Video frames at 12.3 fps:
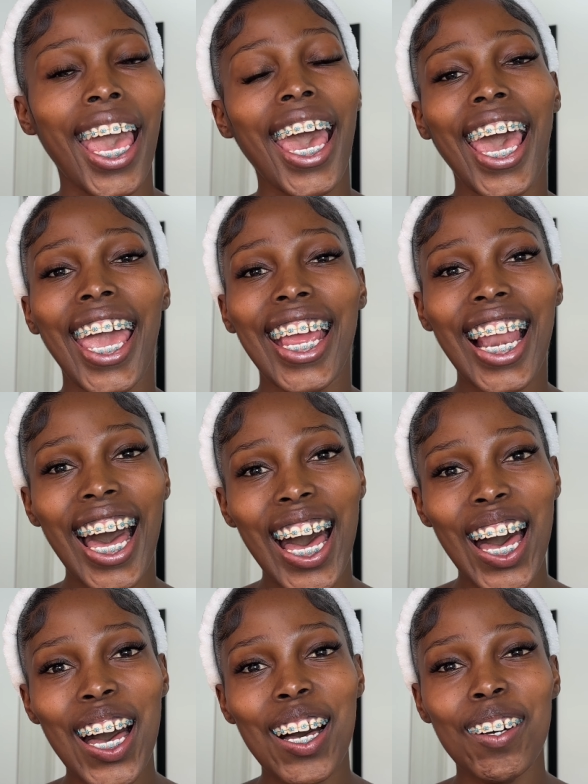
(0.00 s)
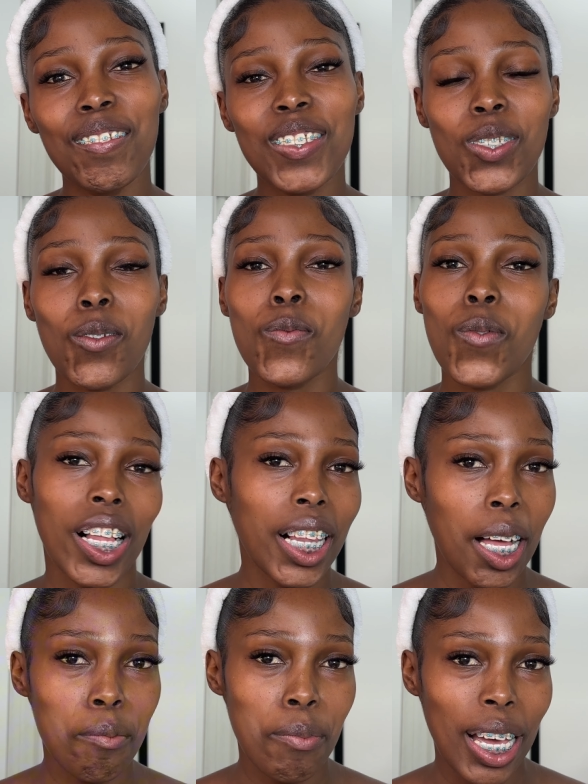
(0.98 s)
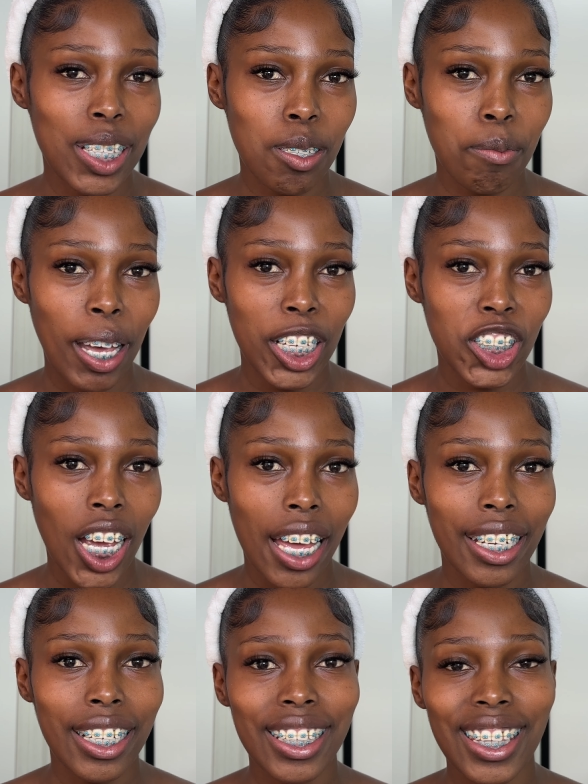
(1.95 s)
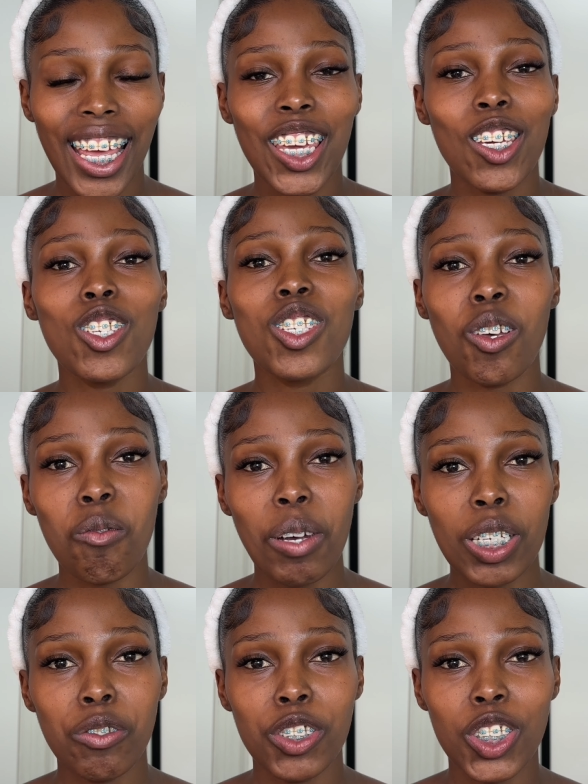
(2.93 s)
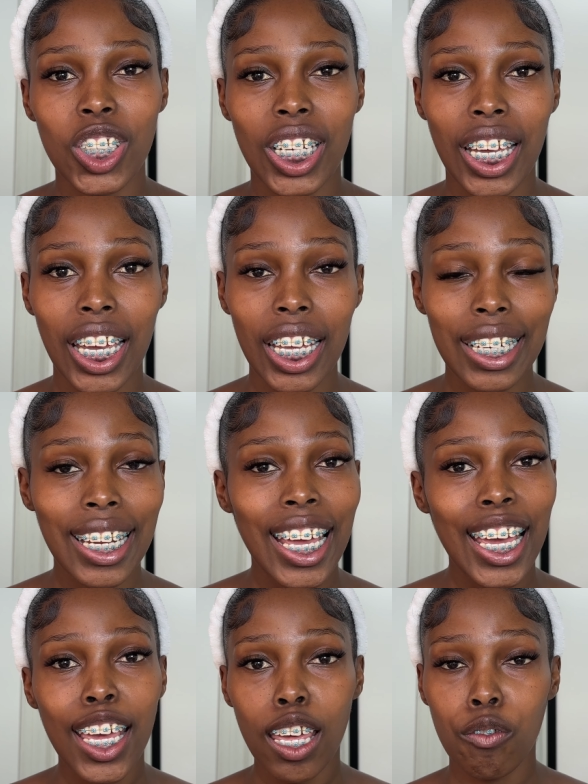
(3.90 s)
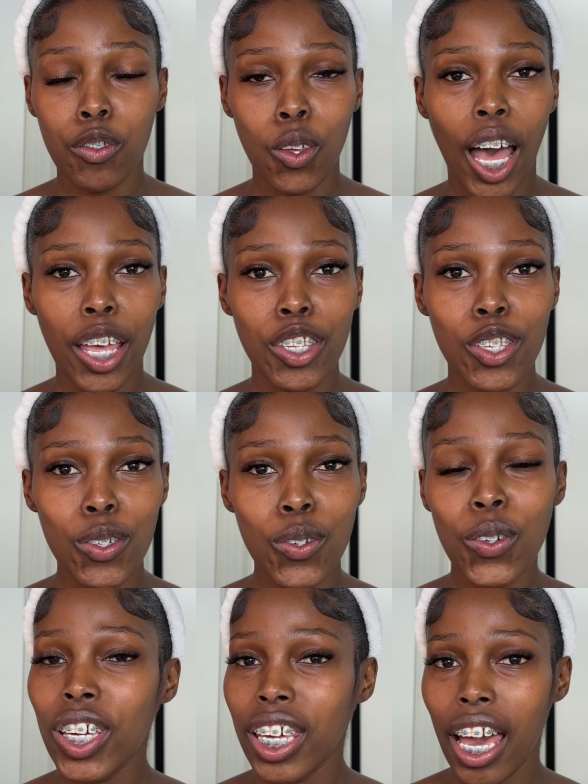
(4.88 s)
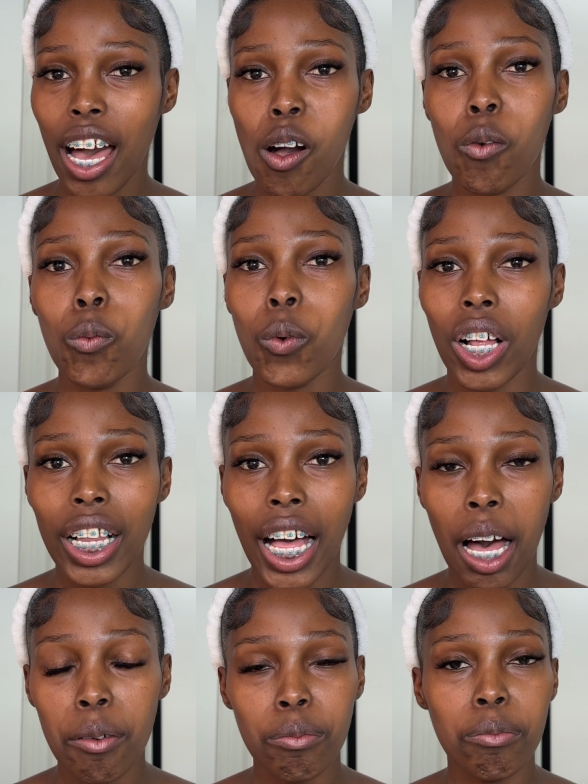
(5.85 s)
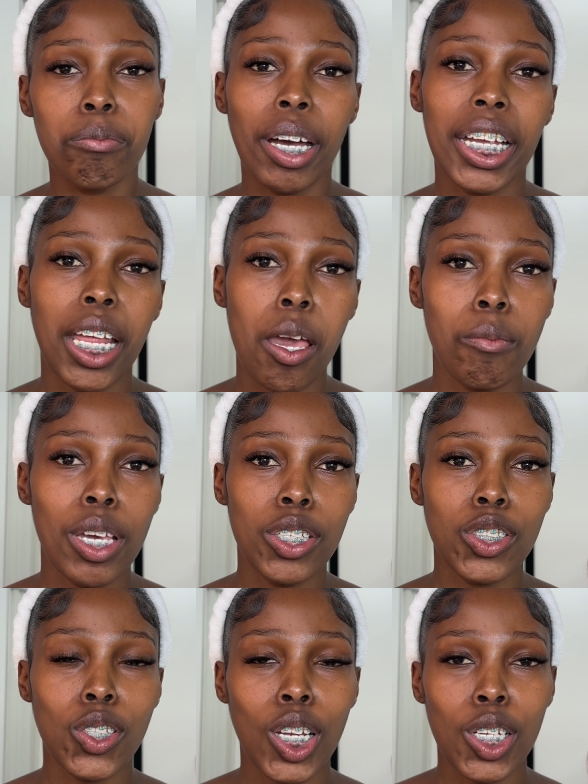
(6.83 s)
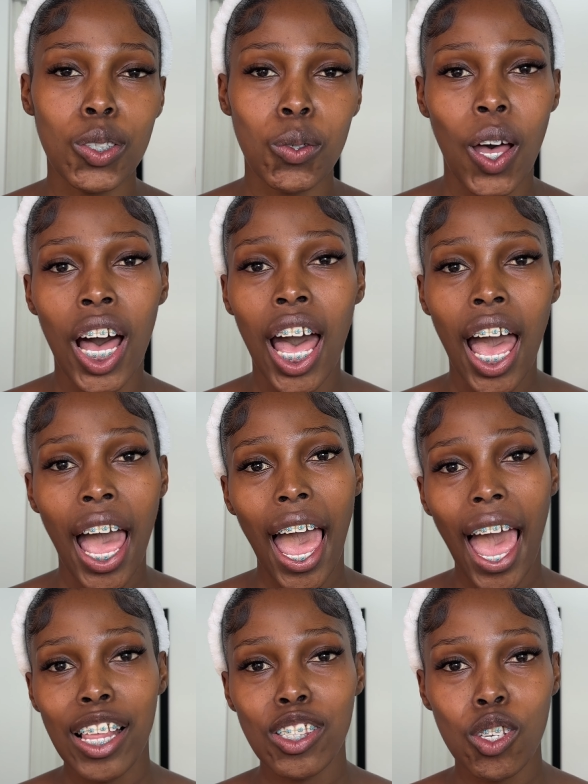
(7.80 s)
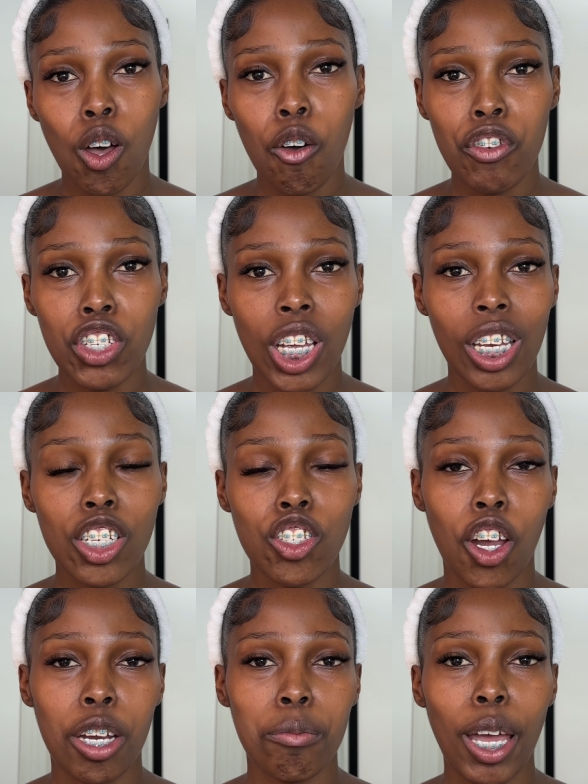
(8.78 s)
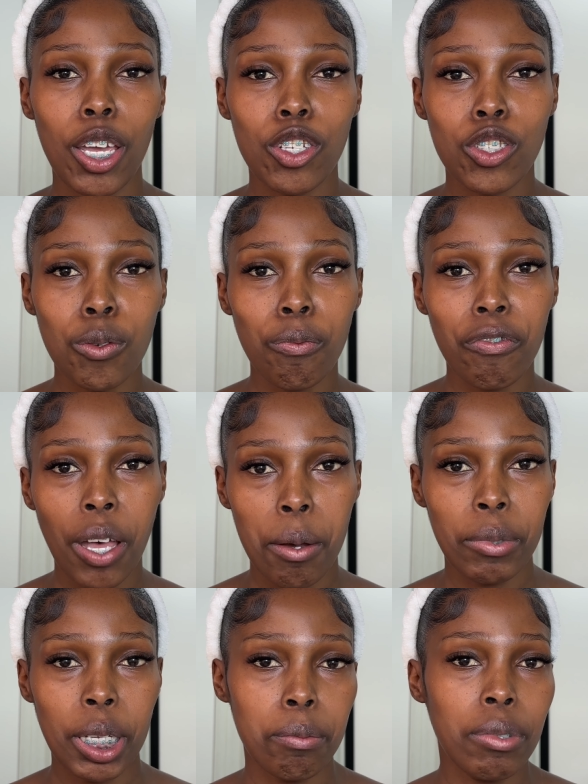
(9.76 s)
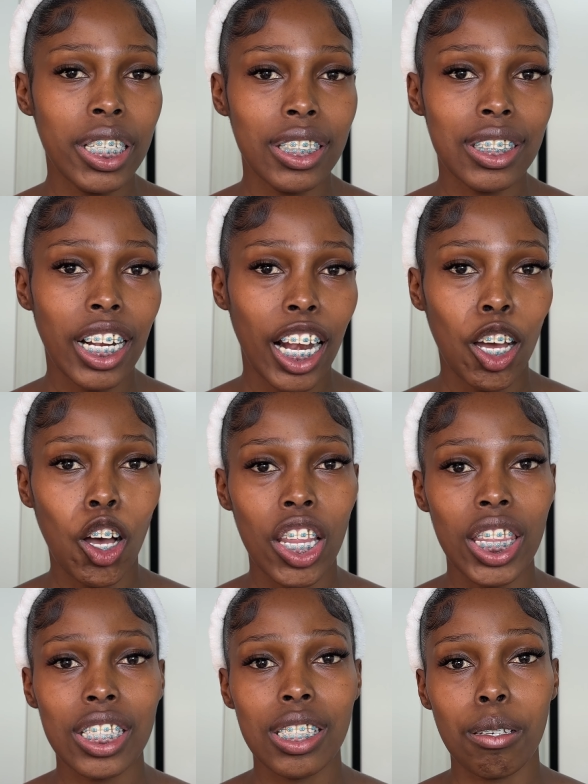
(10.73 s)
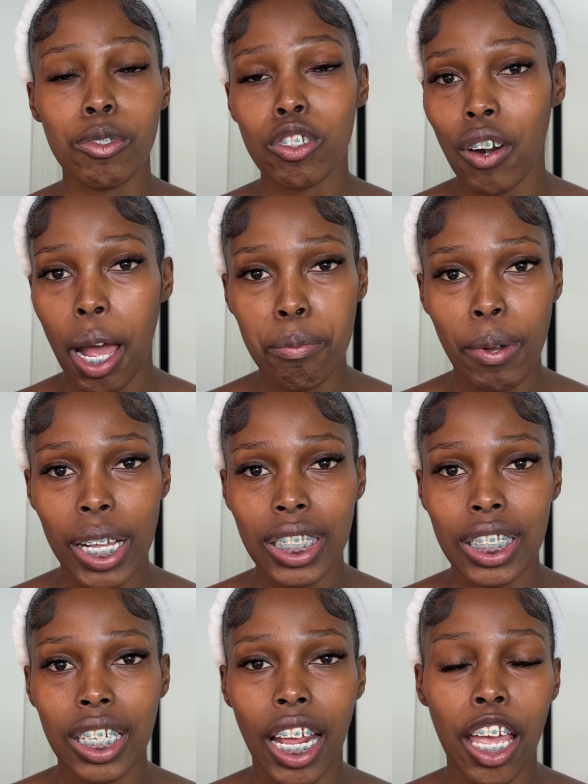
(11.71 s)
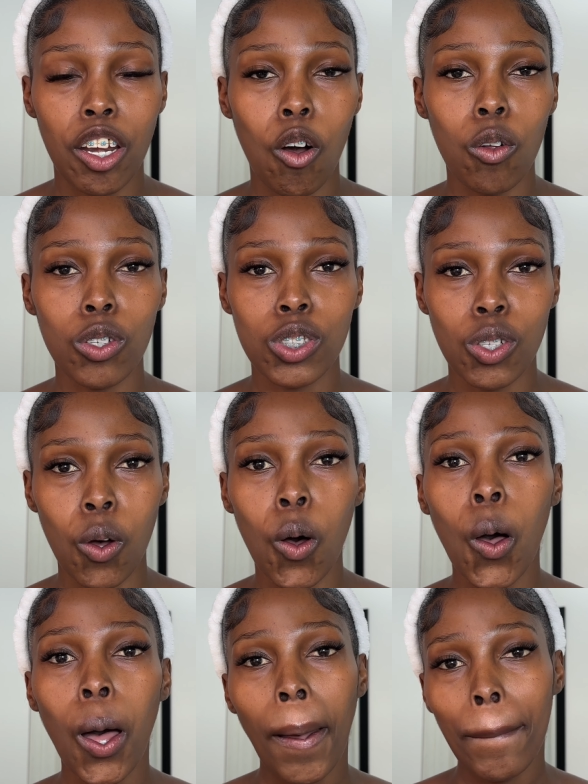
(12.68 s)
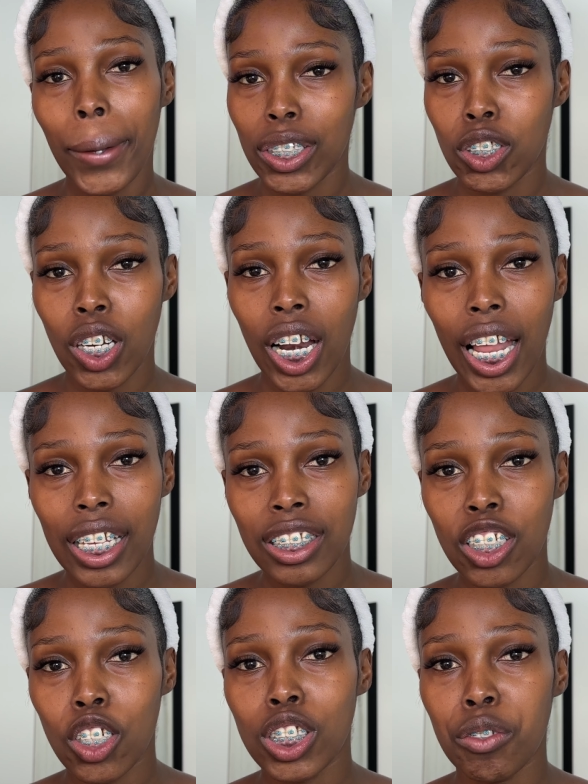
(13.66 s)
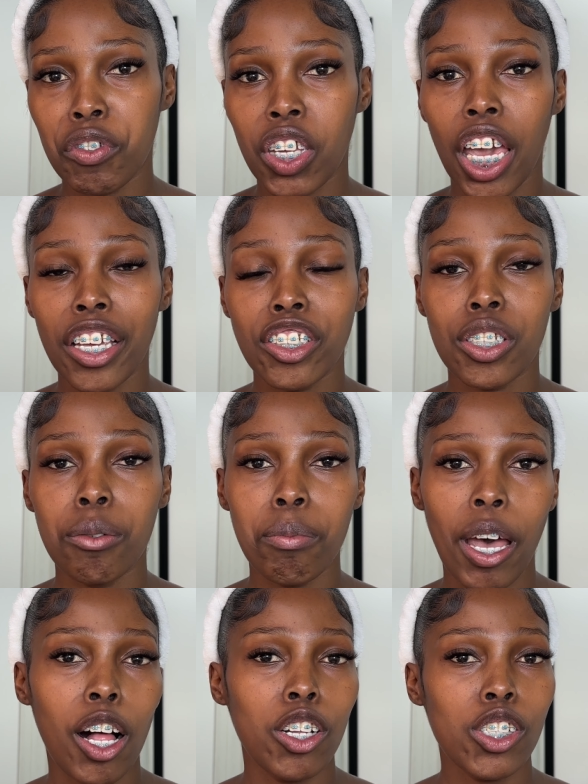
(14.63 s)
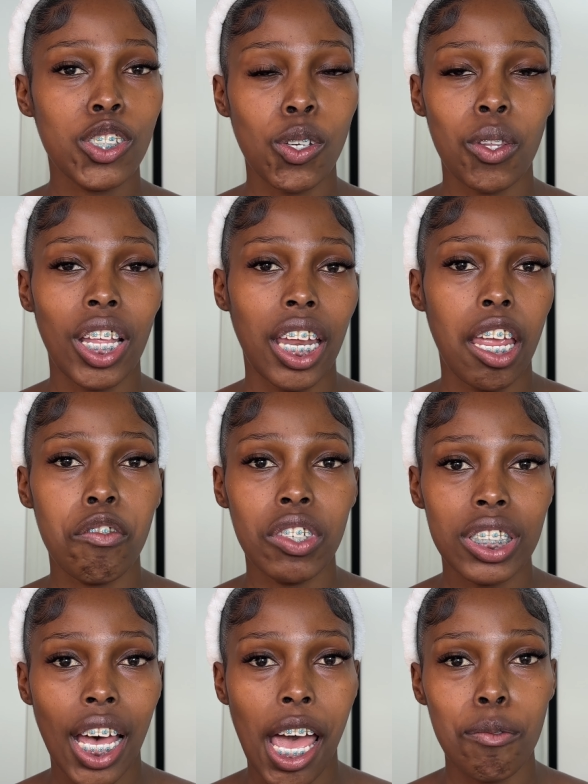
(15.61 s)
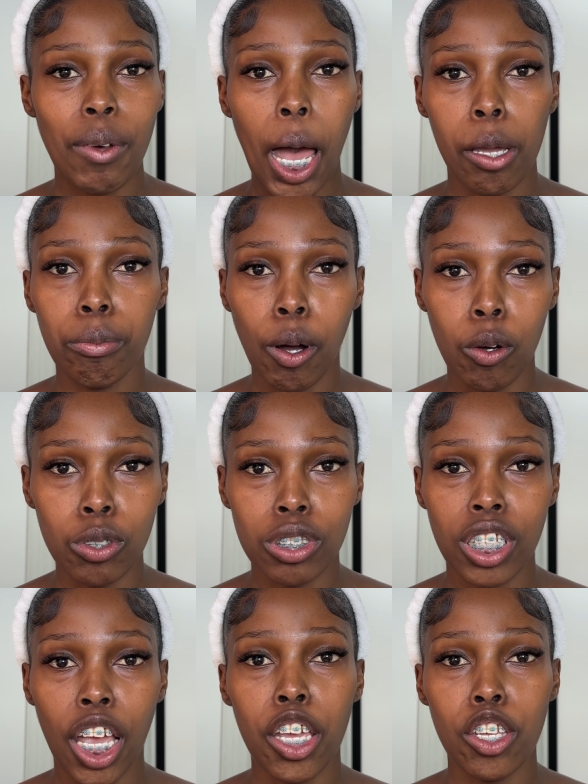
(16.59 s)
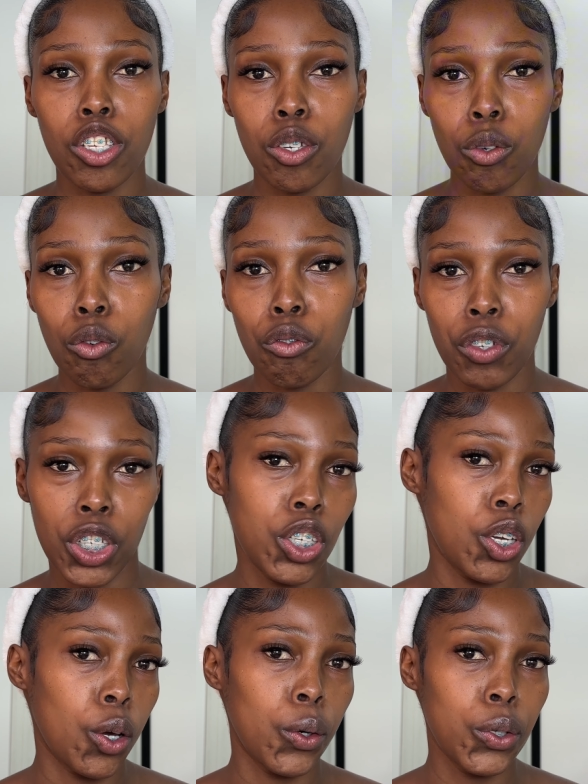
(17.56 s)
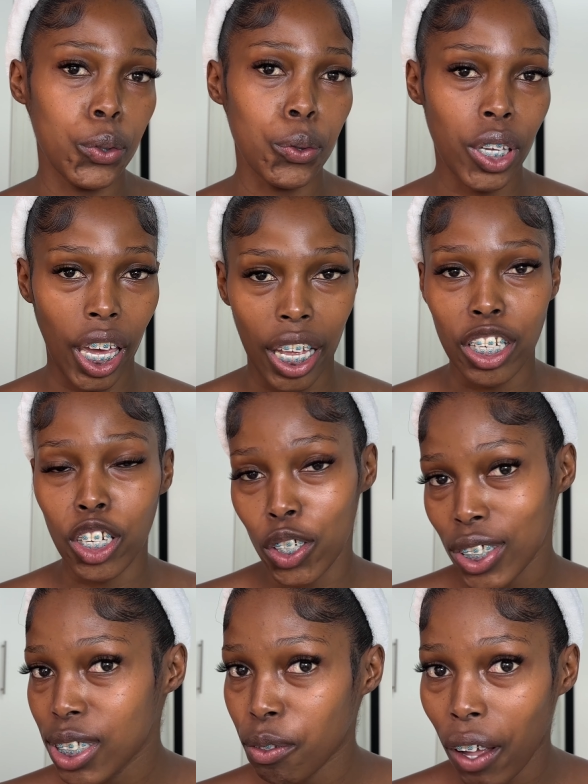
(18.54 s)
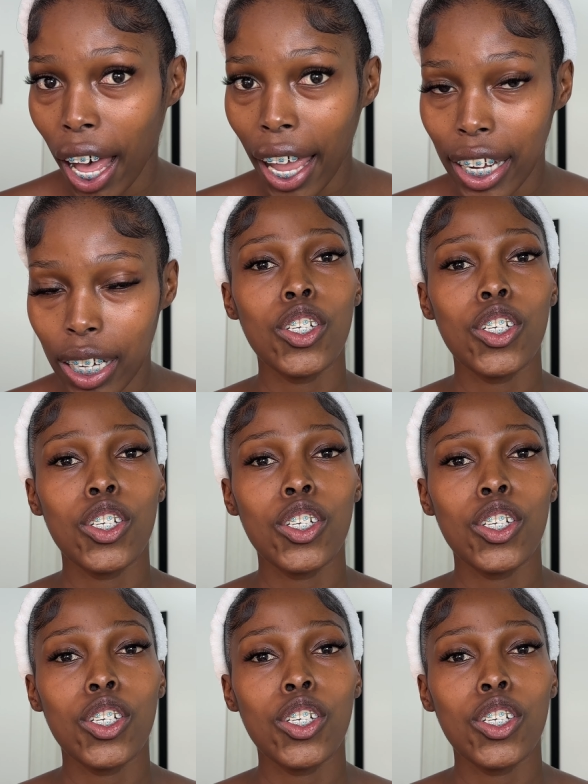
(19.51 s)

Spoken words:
Hey loves, welcome back to my channel. Thank you so much for tuning in. If you are new here, welcome. My name is Zoriswa, and to officially join my YouTube family, please click on the subscribe button and also personalize the notification bell so that every time I post a new video you get notified.